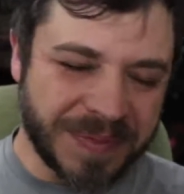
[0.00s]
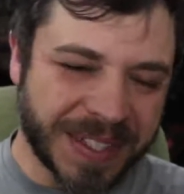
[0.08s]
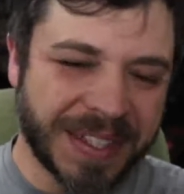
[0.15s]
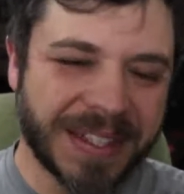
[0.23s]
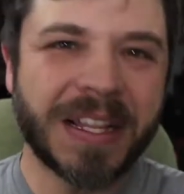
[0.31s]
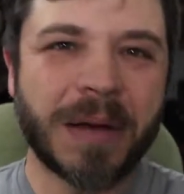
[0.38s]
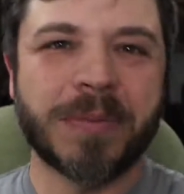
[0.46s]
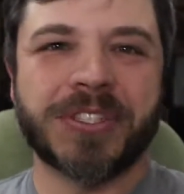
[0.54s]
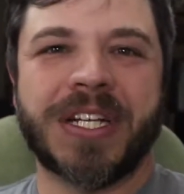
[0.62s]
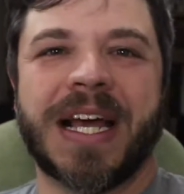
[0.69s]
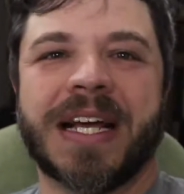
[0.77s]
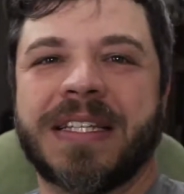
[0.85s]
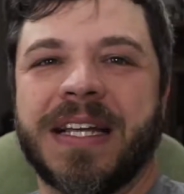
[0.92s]

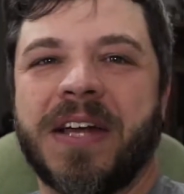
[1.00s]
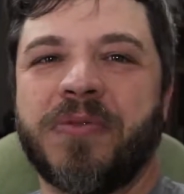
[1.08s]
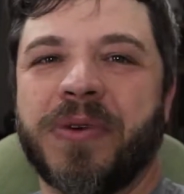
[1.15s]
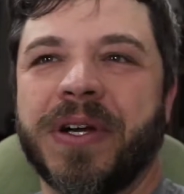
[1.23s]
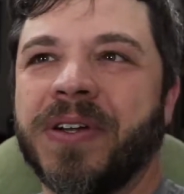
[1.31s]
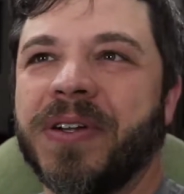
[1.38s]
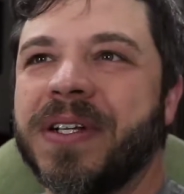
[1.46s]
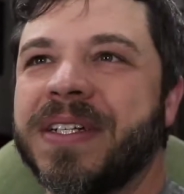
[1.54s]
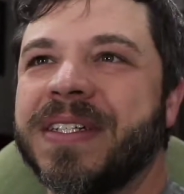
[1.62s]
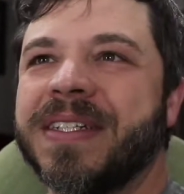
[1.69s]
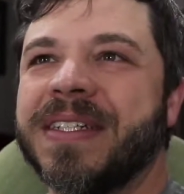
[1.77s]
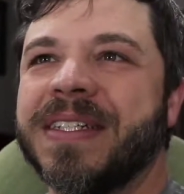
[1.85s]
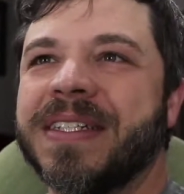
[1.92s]
lumberjack, the unreal.
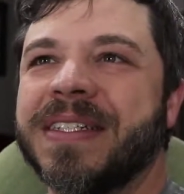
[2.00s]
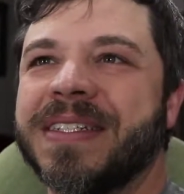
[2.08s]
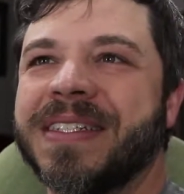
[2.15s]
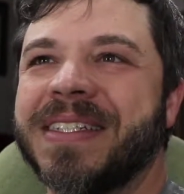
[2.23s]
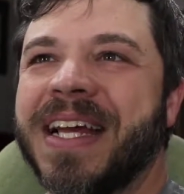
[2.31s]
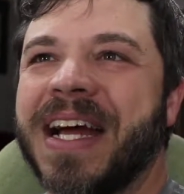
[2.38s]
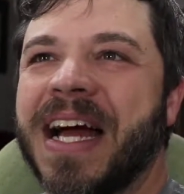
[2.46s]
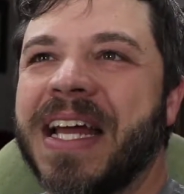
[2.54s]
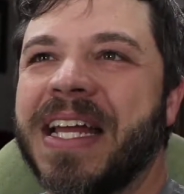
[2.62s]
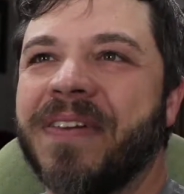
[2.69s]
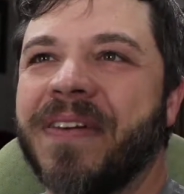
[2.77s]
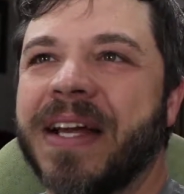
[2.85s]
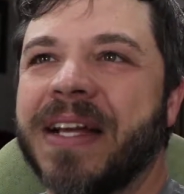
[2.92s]
Yeah.
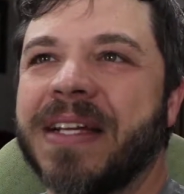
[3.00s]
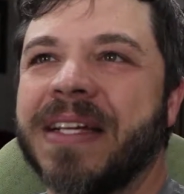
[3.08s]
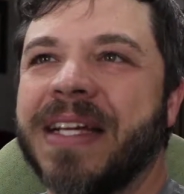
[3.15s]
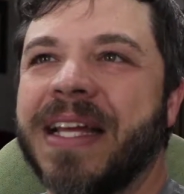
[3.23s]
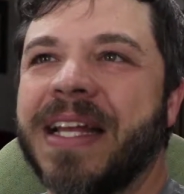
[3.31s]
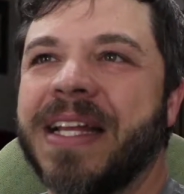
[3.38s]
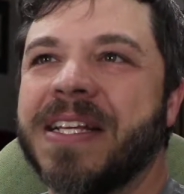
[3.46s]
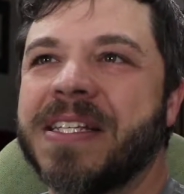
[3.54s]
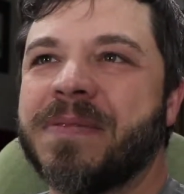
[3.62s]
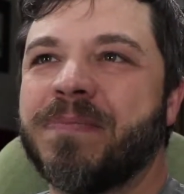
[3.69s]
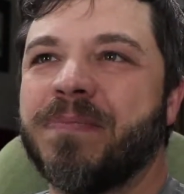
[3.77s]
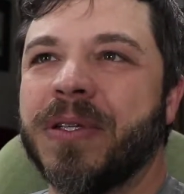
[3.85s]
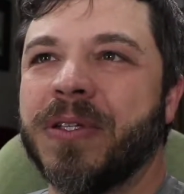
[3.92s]
Anyway, and his
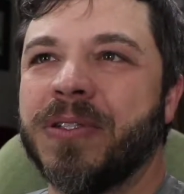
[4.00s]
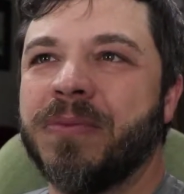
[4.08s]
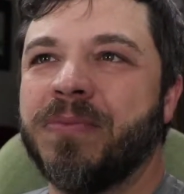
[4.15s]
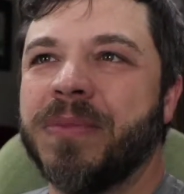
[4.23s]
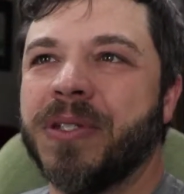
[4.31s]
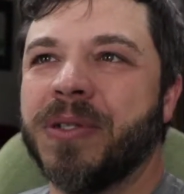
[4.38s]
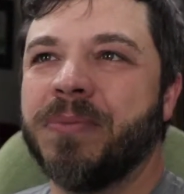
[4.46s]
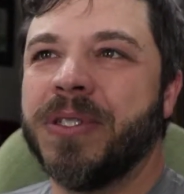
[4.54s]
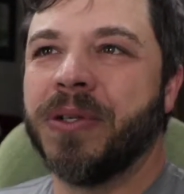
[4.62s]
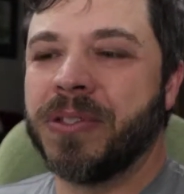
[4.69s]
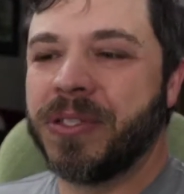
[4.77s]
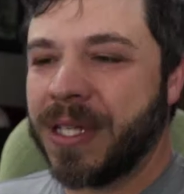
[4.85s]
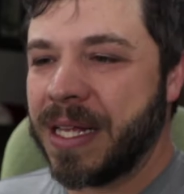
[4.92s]
blue
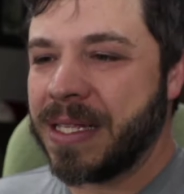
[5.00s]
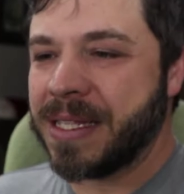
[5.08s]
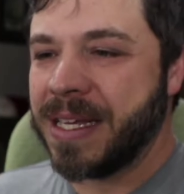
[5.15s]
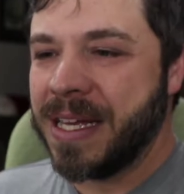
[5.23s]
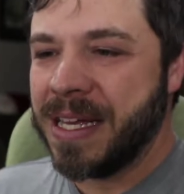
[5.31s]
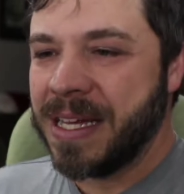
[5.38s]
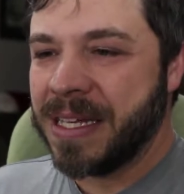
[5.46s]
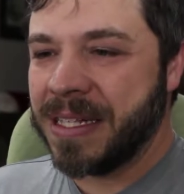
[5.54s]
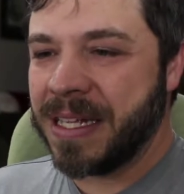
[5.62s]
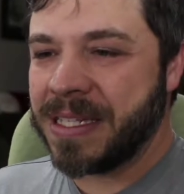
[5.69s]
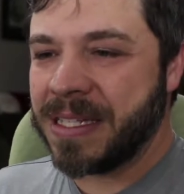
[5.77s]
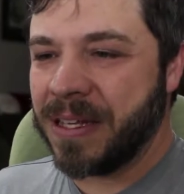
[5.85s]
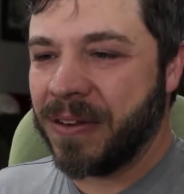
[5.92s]
mule. So that's
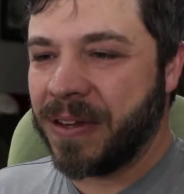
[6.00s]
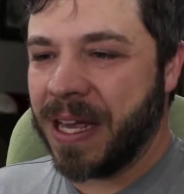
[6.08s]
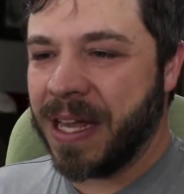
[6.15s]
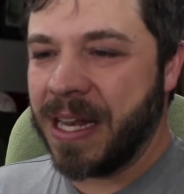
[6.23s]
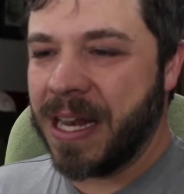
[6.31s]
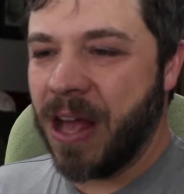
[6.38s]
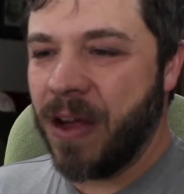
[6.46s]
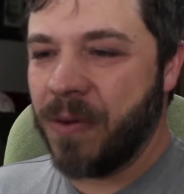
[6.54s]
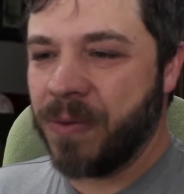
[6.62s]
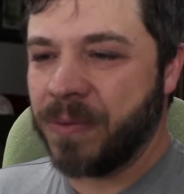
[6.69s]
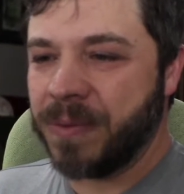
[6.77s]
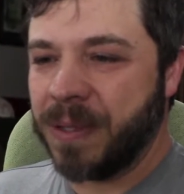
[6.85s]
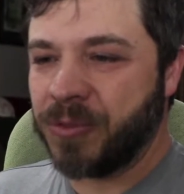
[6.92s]
okay. And now
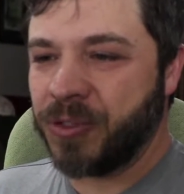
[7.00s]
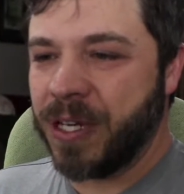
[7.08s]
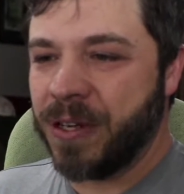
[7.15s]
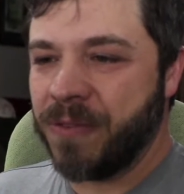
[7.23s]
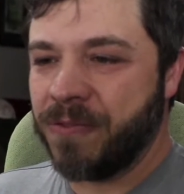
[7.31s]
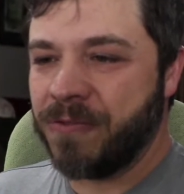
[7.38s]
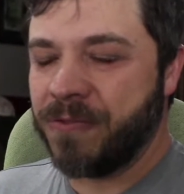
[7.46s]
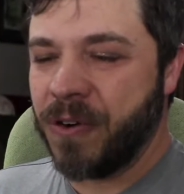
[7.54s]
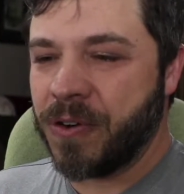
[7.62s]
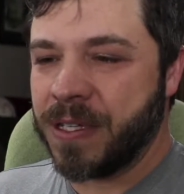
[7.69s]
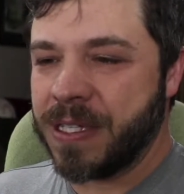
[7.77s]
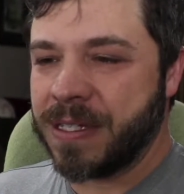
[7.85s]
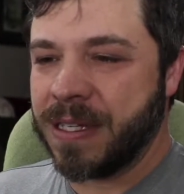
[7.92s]
I'm trying to
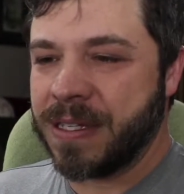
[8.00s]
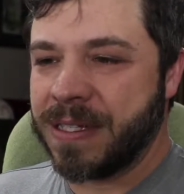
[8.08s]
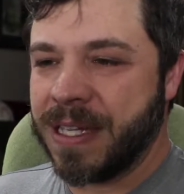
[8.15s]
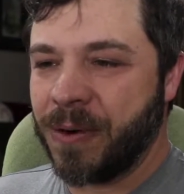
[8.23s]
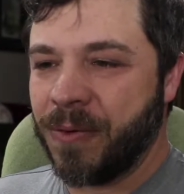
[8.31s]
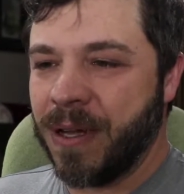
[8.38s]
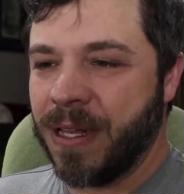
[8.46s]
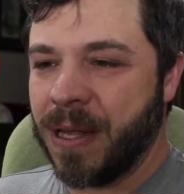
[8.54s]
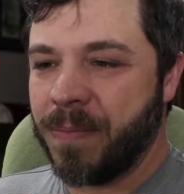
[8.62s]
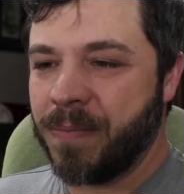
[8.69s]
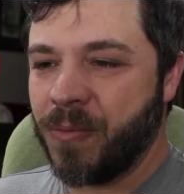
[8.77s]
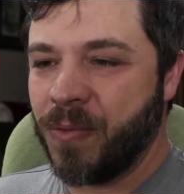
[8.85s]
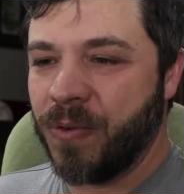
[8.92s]
focus this thing while
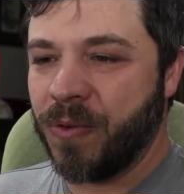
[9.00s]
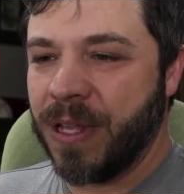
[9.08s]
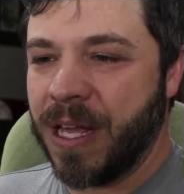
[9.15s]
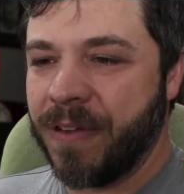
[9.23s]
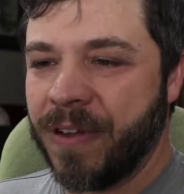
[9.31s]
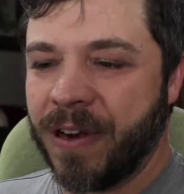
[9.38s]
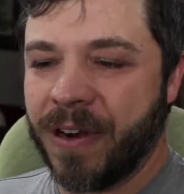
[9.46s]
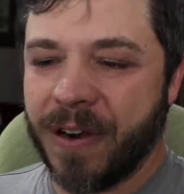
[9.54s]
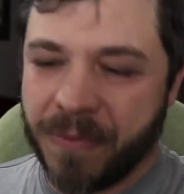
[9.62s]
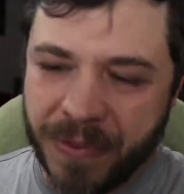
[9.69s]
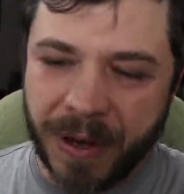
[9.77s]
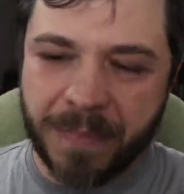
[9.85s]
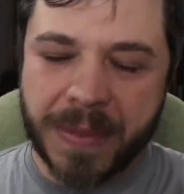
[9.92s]
I'm live here.
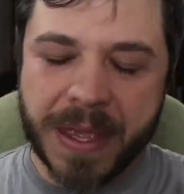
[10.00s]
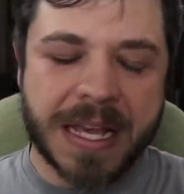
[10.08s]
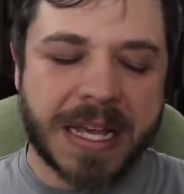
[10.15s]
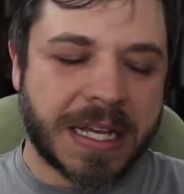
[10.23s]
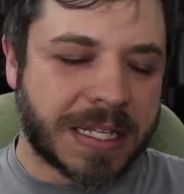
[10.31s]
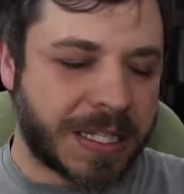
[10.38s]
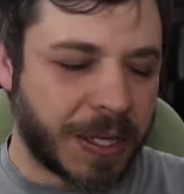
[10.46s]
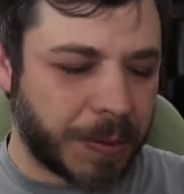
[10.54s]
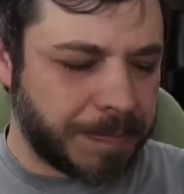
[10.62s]
There. So